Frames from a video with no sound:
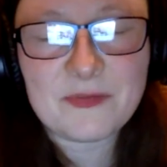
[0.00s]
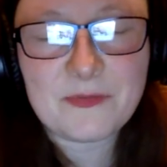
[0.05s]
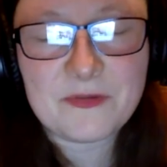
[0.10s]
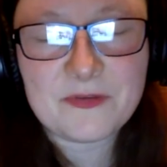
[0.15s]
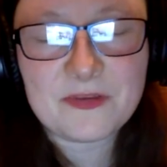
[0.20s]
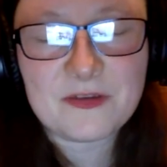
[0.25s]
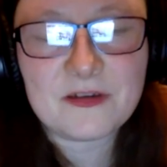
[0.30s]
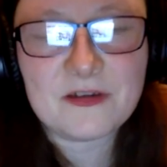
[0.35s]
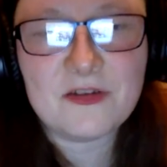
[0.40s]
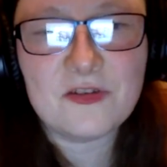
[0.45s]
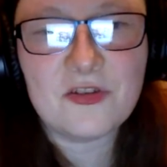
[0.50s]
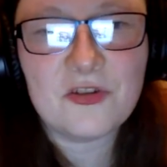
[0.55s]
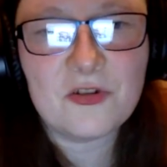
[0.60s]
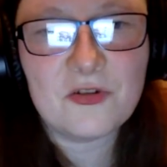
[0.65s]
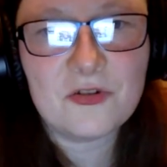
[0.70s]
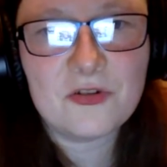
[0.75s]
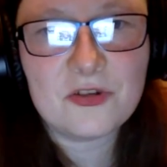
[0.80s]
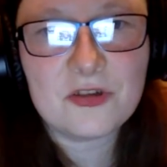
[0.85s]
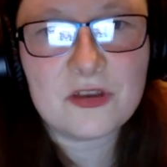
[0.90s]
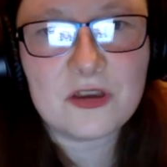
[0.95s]
about the
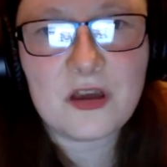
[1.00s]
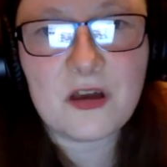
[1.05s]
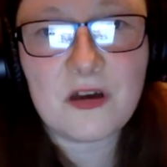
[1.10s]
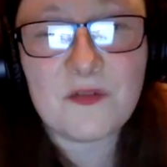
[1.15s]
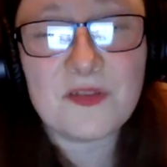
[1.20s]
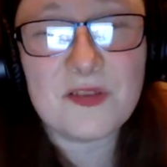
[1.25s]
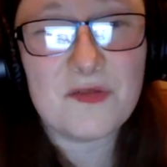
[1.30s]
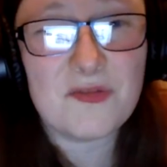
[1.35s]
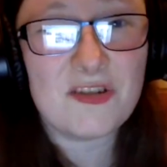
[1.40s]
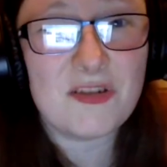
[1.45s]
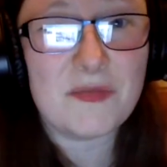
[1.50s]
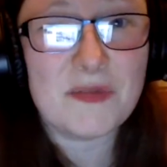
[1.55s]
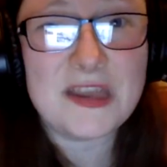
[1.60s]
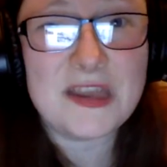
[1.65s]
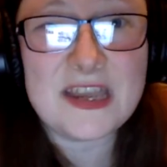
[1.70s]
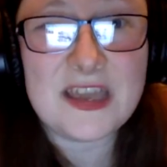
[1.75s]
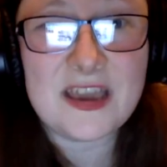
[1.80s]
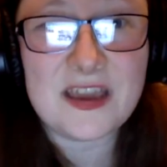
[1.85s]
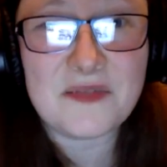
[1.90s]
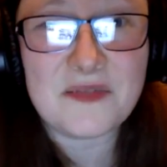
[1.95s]
conjunction of social
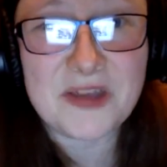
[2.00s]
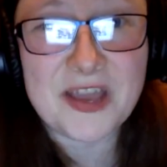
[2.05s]
media and